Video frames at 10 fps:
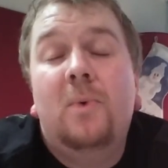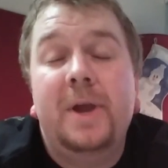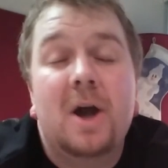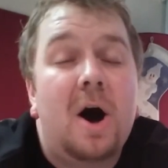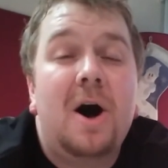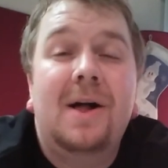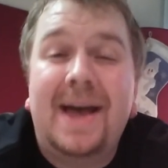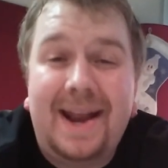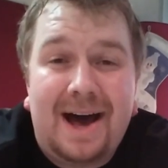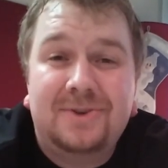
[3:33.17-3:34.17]
we all
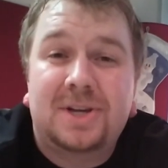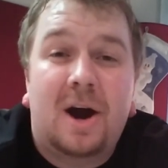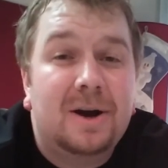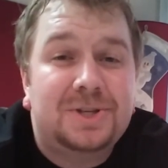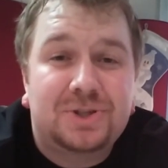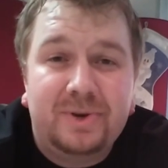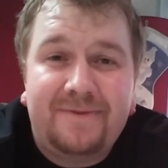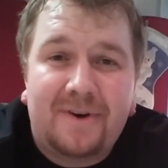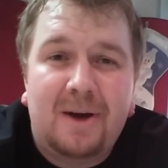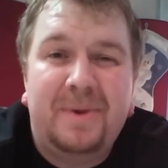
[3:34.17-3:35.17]
head out to Hart's Tree
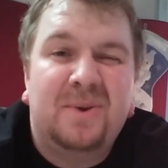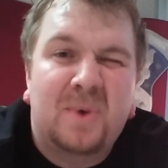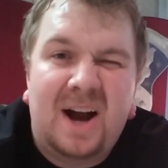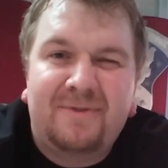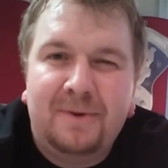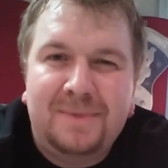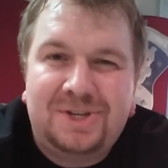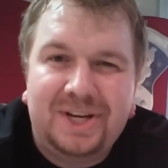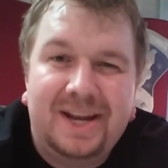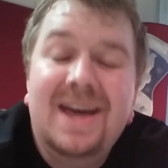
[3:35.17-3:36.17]
Farm in Rockford,
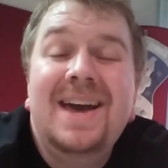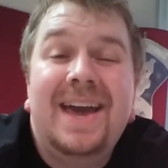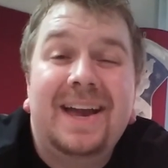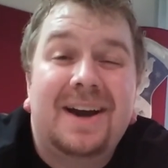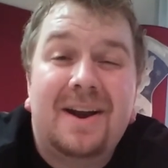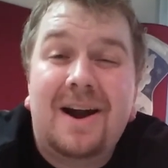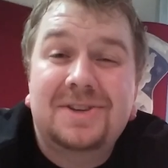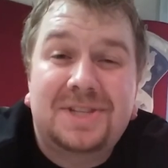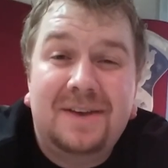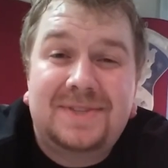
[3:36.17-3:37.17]
Michigan, and cut
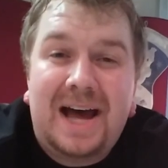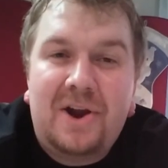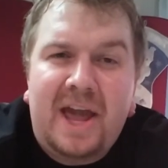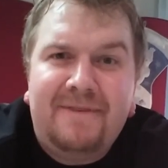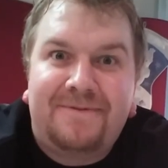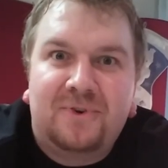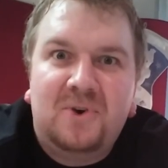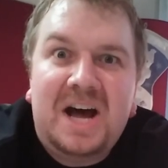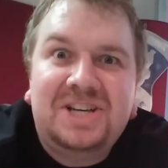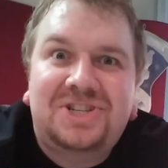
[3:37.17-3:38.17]
ourselves down a
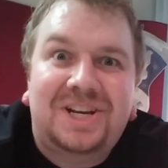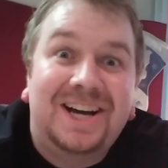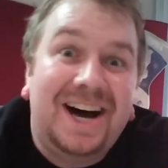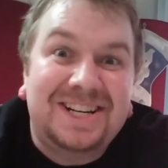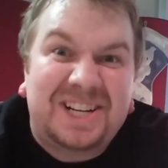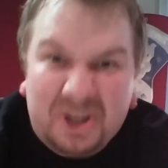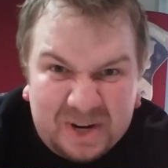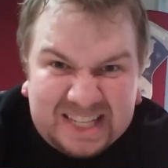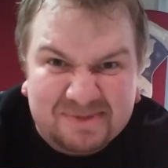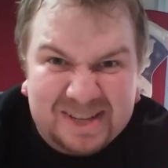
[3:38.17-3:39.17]
fresh cut
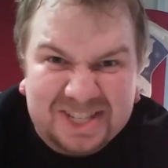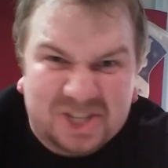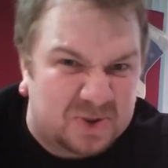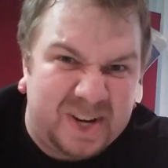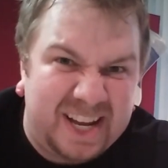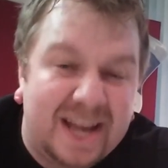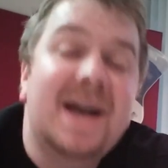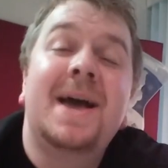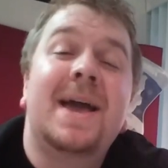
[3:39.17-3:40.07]
Christmas tree.